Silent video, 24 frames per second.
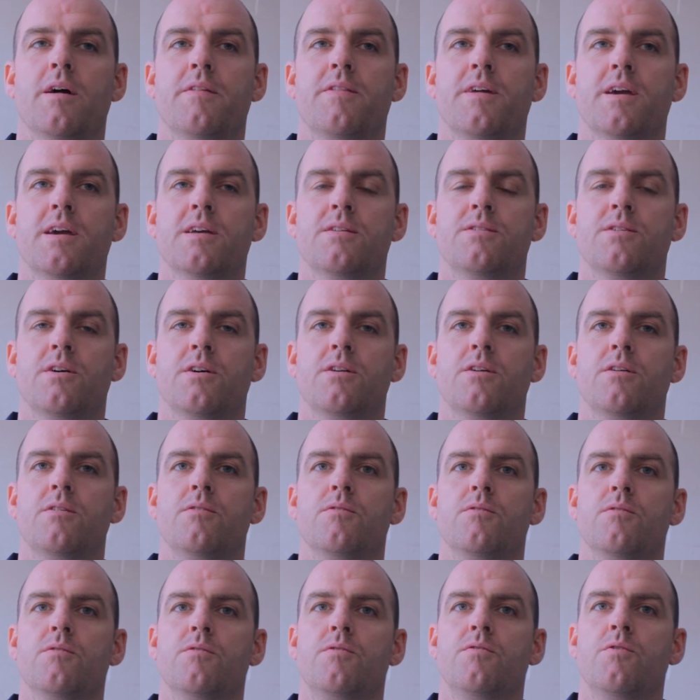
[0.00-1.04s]
Well, I think it's
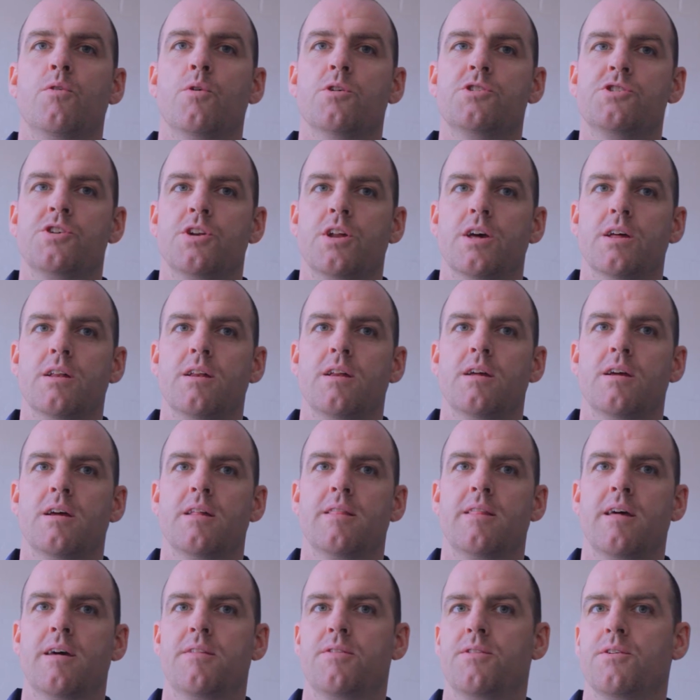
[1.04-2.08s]
unfortunate
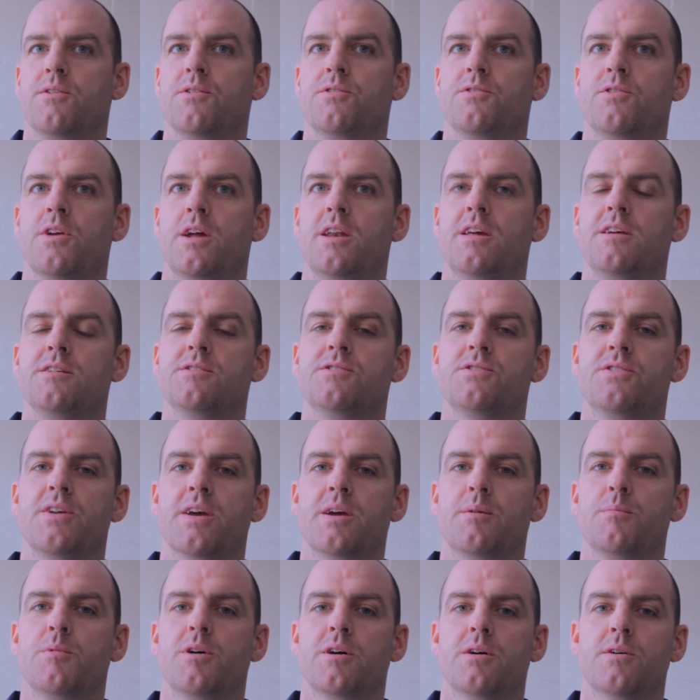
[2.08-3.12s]
that there's any
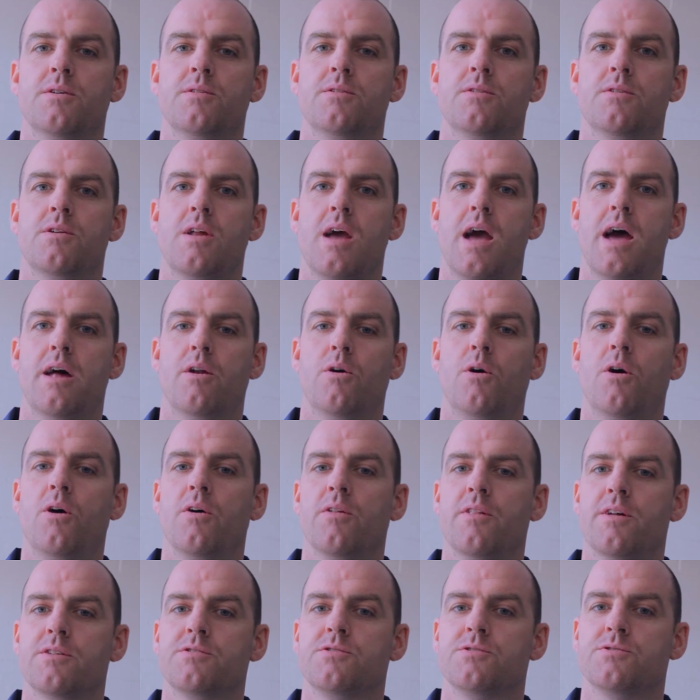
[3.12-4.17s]
stigma
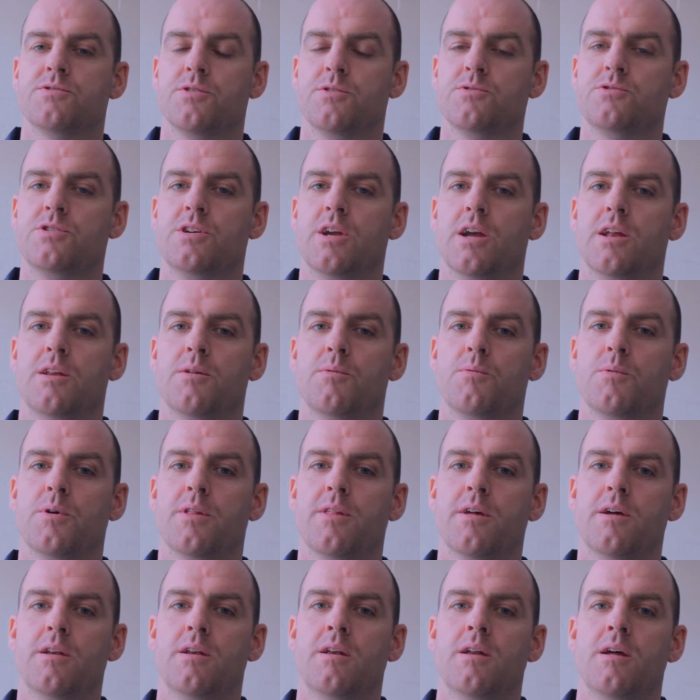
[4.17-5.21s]
at all that's
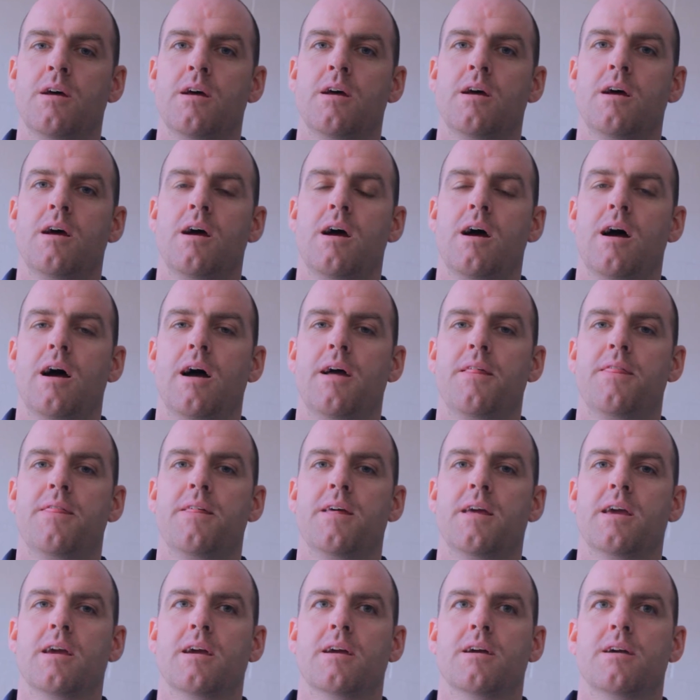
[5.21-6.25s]
associated with it.
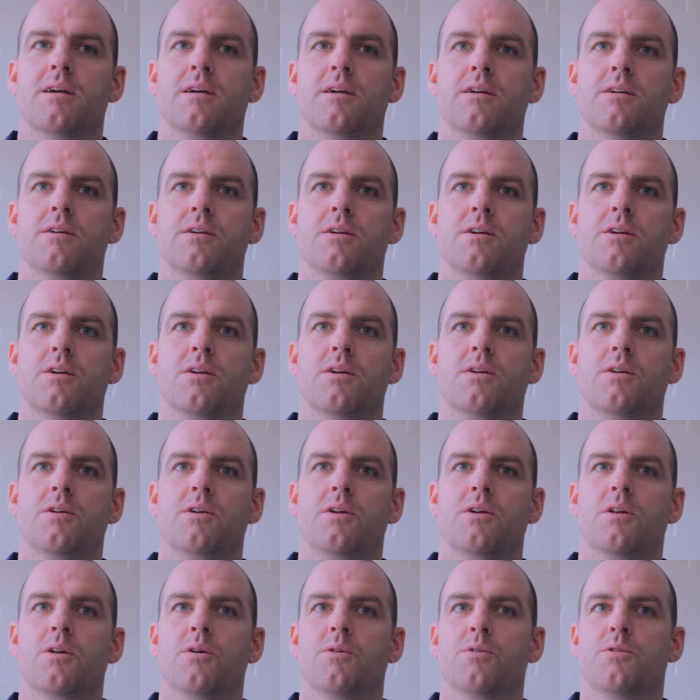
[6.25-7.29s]
I think
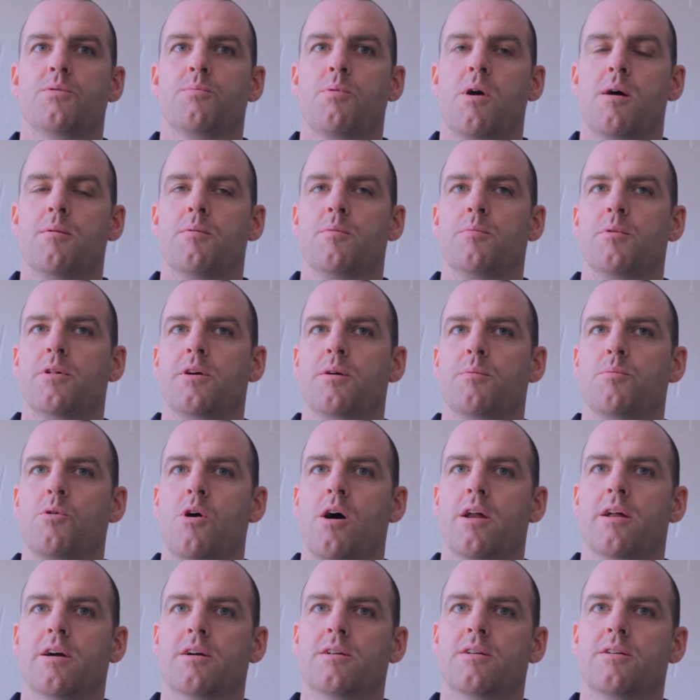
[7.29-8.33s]
you know, it's
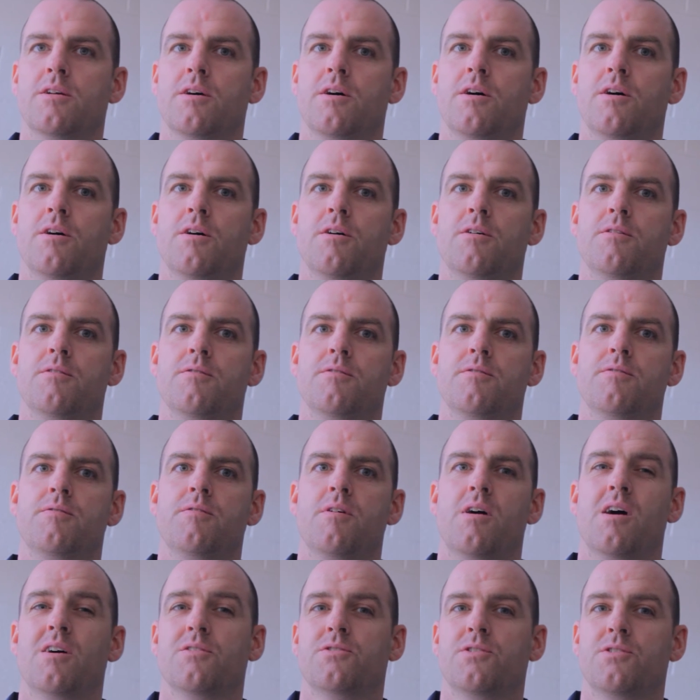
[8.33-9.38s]
probably a product of
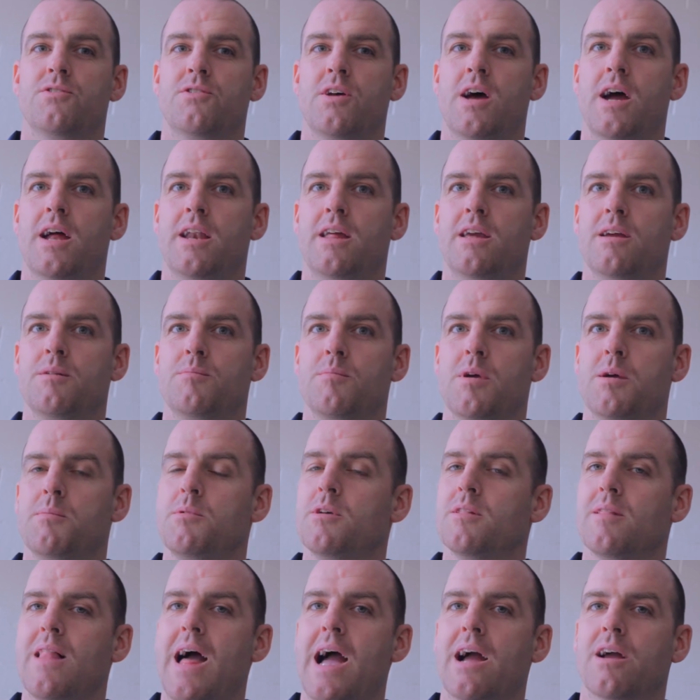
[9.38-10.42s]
our society
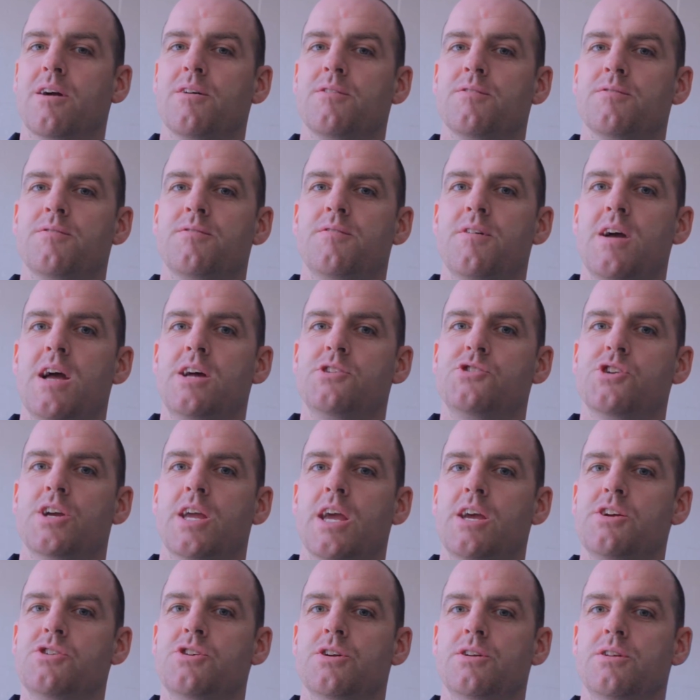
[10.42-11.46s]
and maybe lack of
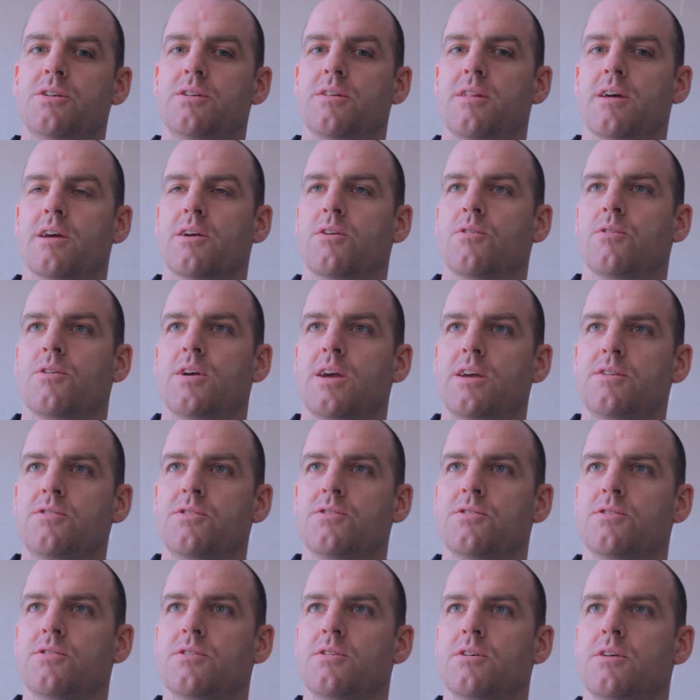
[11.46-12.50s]
education that
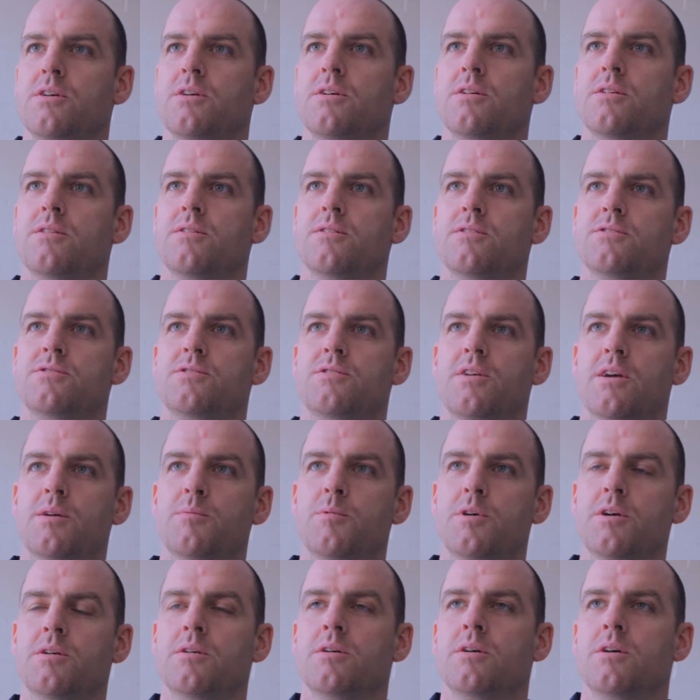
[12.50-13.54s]
creates the
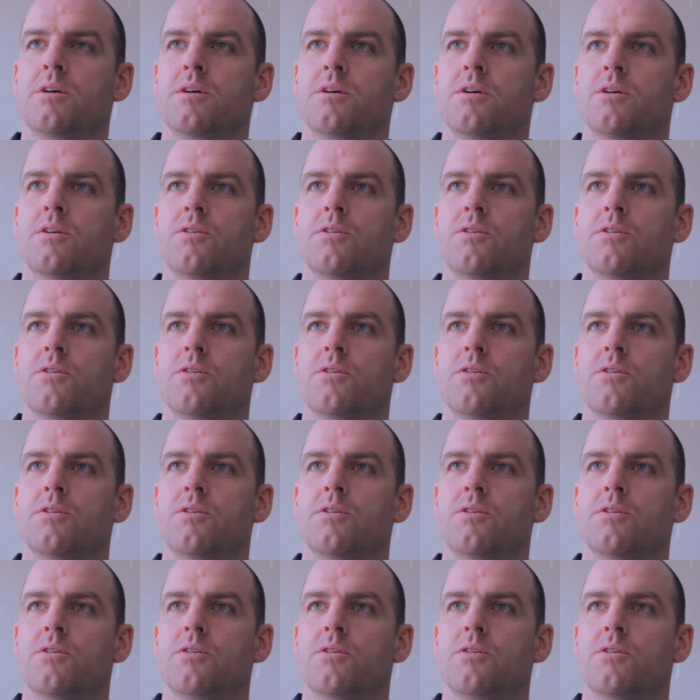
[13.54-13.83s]
stigma.